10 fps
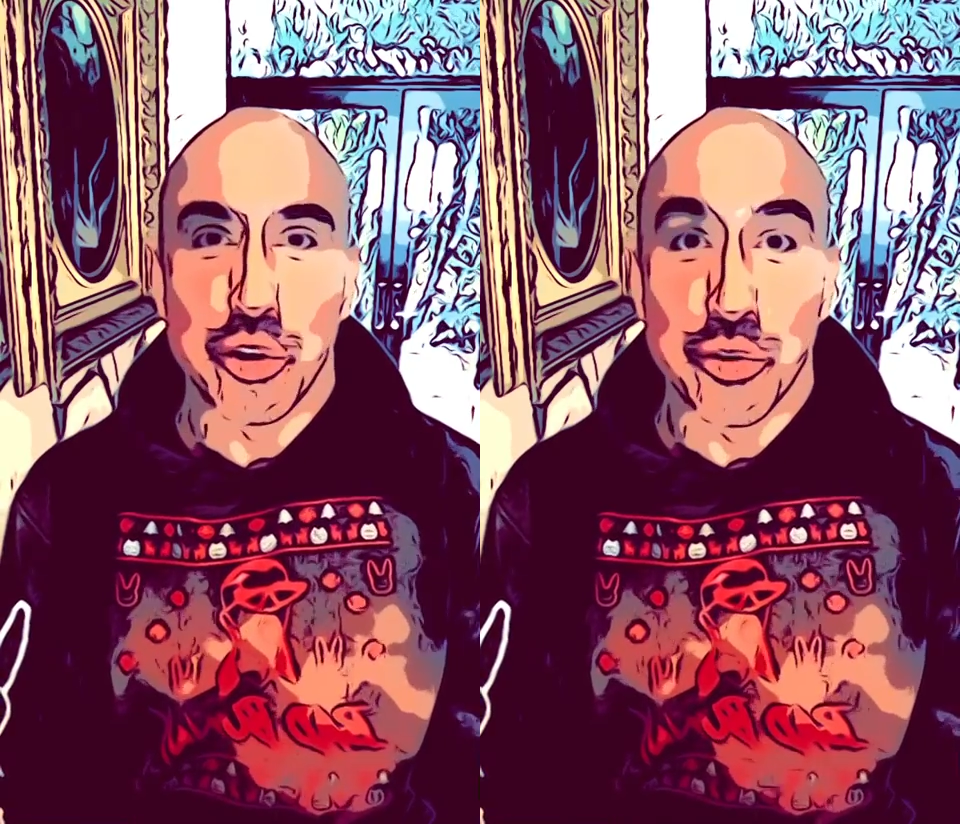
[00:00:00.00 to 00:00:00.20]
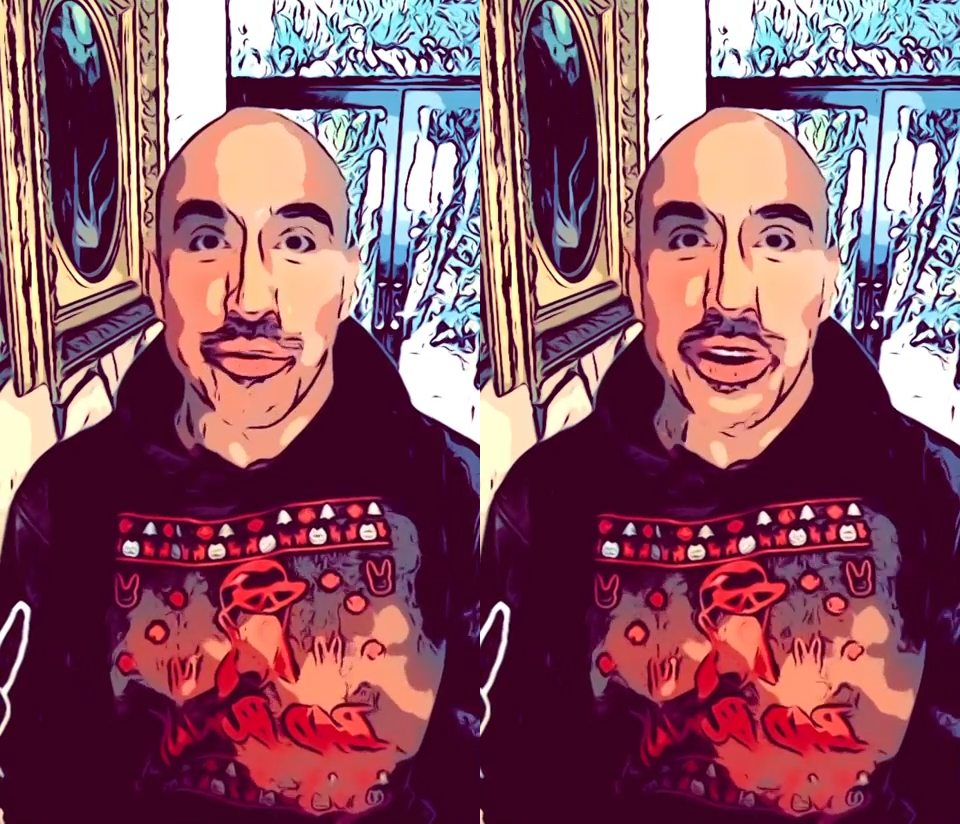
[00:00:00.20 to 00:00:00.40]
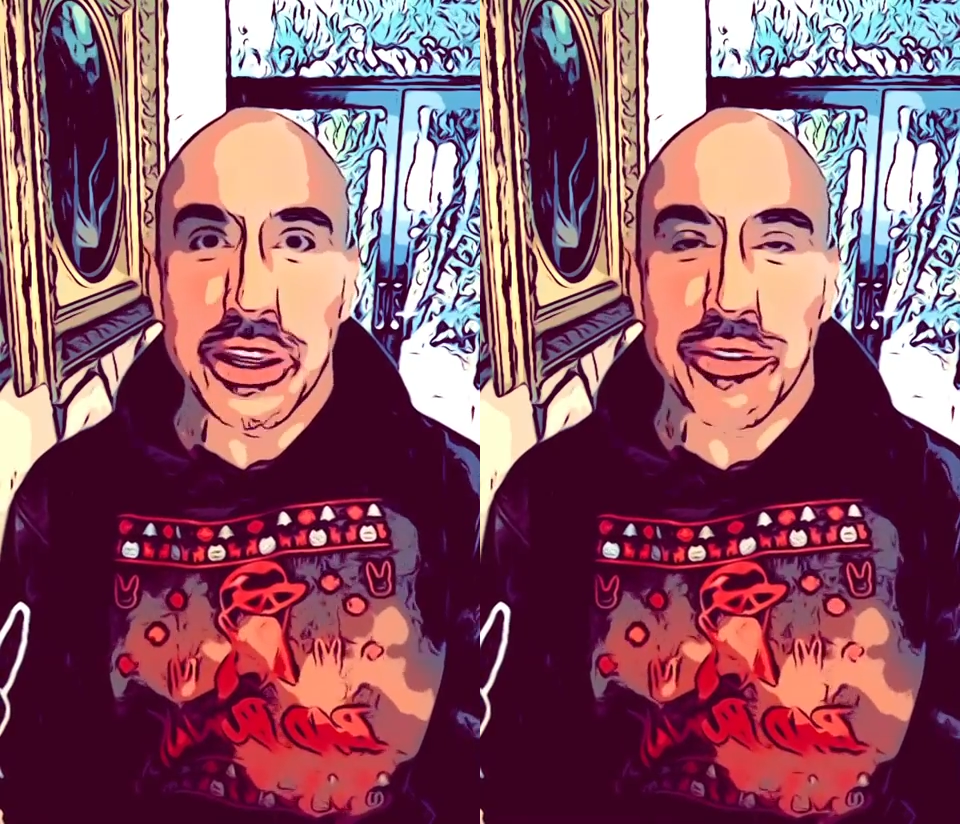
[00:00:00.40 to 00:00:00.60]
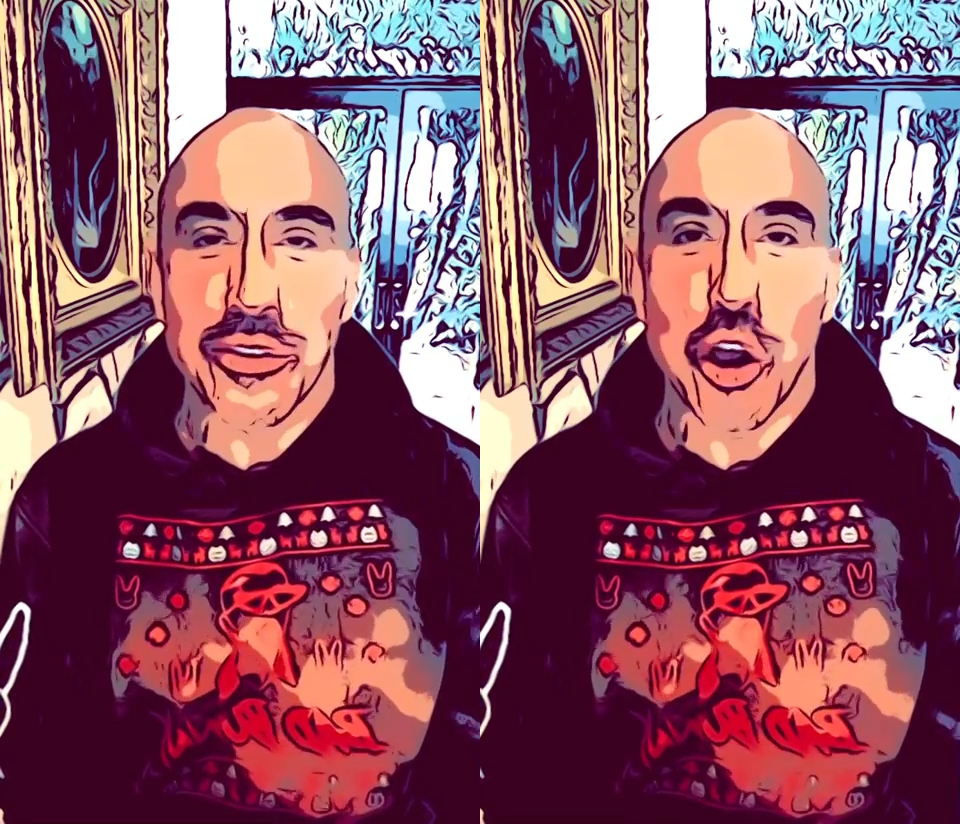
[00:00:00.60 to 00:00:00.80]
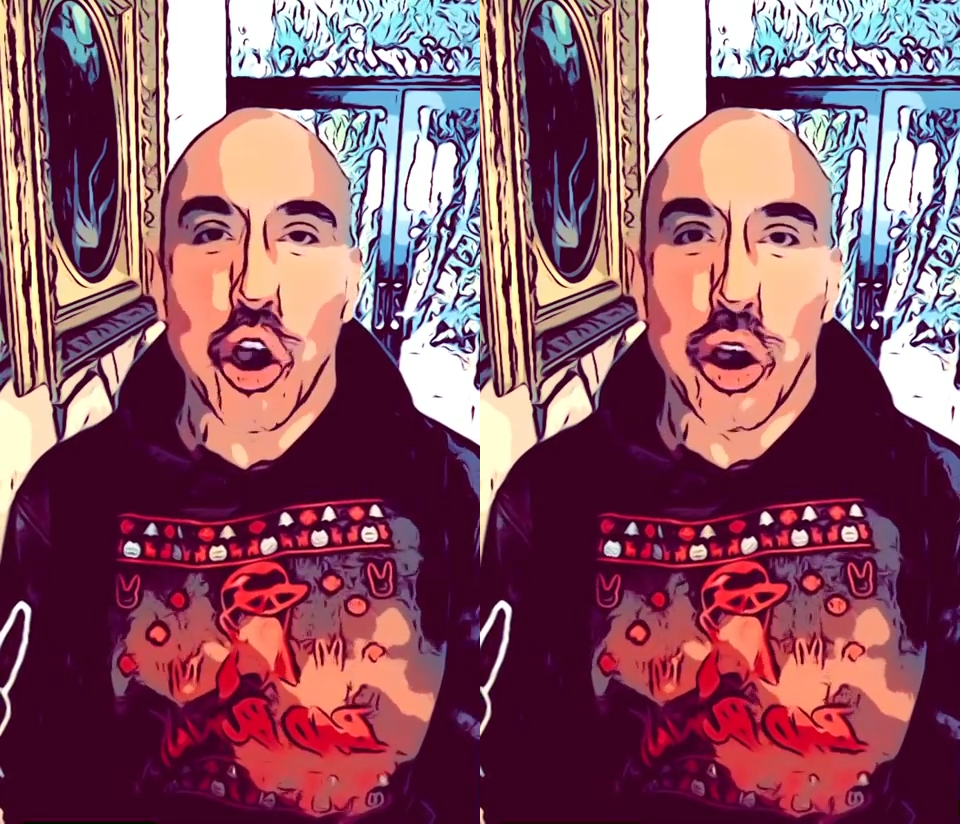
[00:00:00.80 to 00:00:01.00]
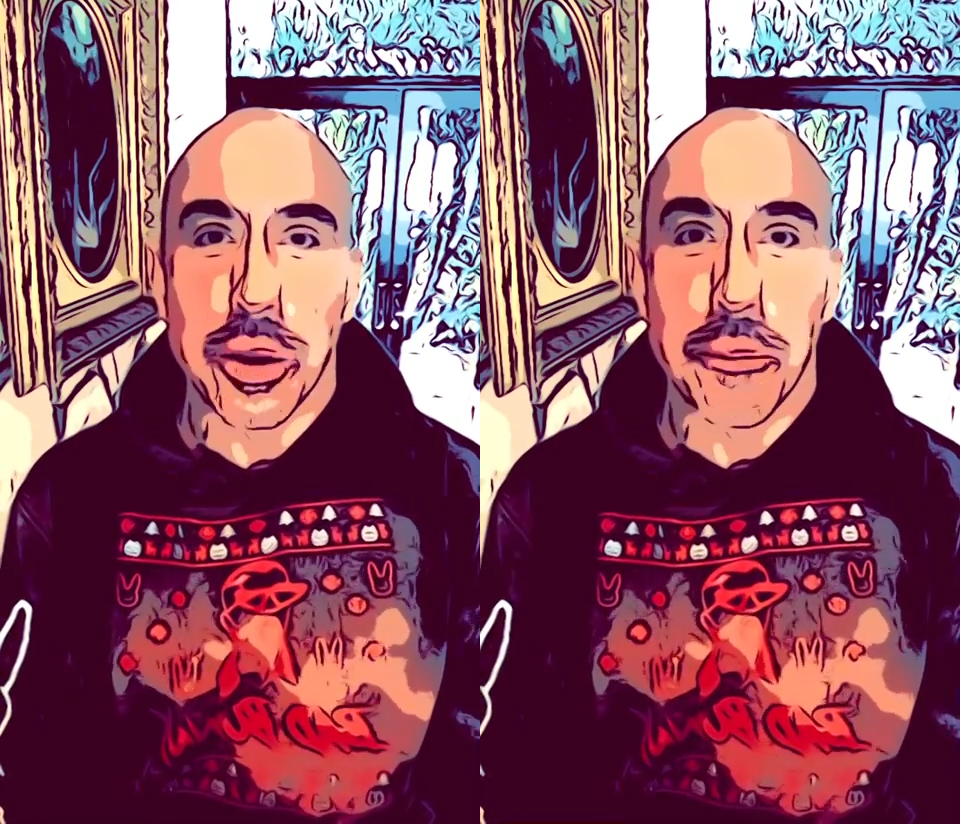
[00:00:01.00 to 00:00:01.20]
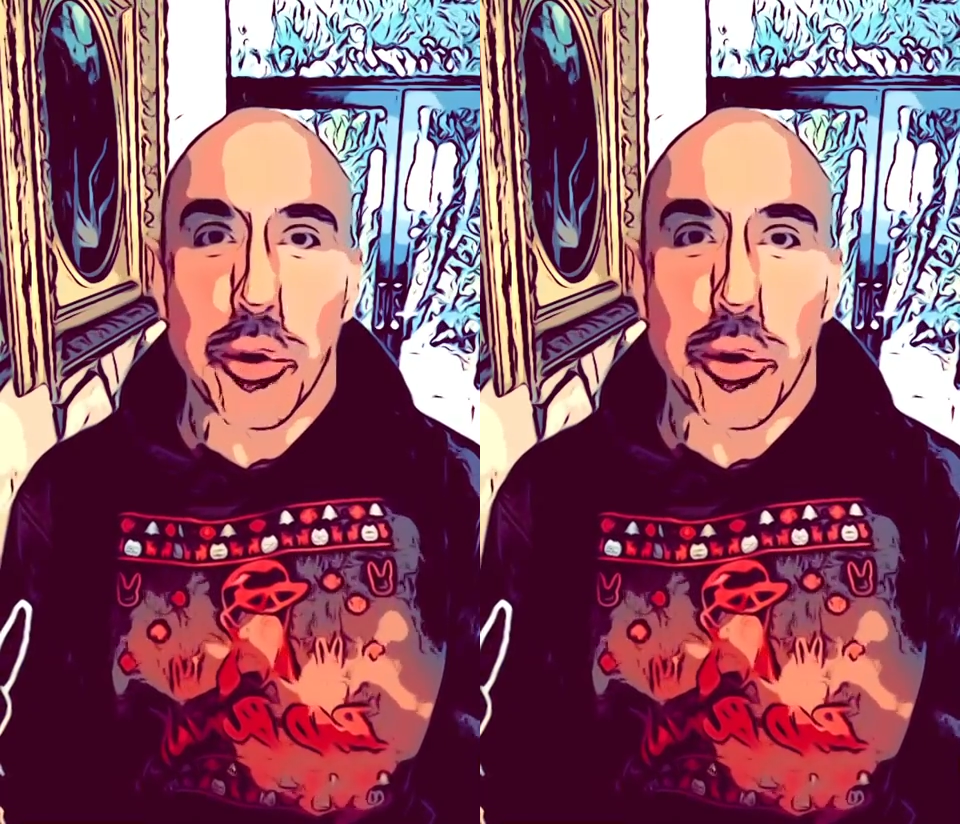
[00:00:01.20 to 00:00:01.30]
Lviv on